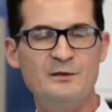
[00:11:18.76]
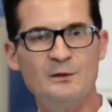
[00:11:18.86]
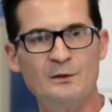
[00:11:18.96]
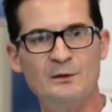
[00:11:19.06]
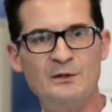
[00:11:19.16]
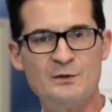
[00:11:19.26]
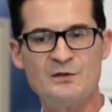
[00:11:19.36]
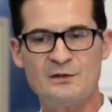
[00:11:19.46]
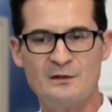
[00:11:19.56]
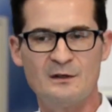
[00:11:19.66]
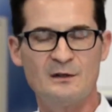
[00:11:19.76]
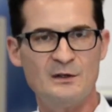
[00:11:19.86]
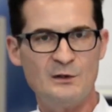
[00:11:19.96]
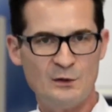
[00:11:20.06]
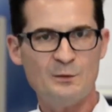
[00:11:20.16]
you use a
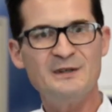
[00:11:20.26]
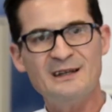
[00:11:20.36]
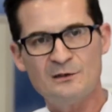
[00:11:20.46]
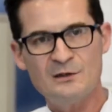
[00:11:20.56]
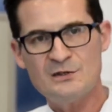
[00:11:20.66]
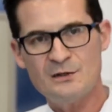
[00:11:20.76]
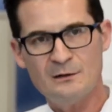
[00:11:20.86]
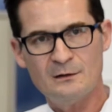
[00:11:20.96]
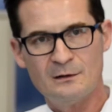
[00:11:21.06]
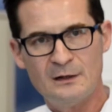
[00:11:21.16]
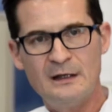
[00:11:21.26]
European region,